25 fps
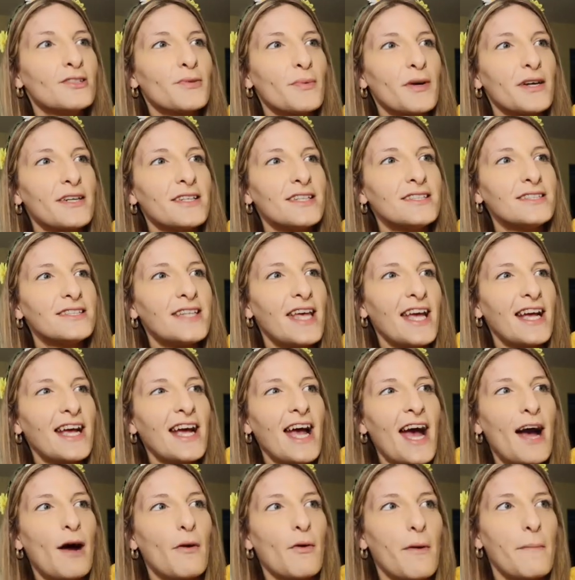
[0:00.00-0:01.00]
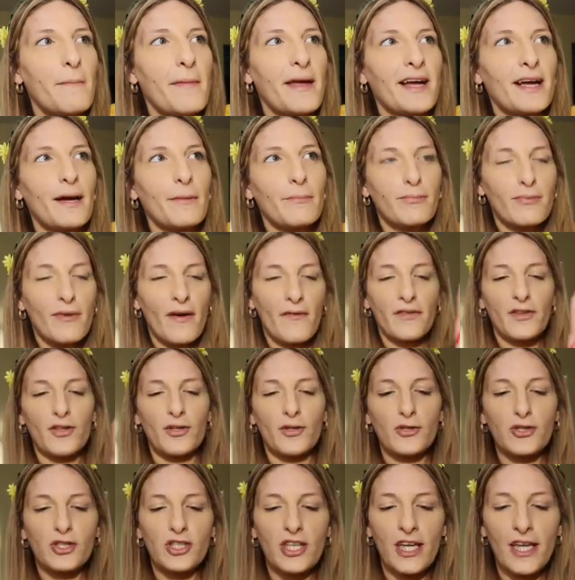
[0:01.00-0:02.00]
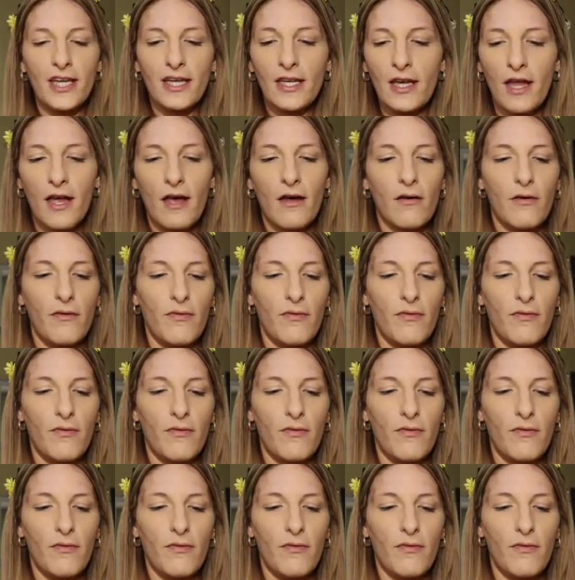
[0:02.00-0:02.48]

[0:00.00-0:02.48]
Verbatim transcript: We're gonna take our Makeup Revolution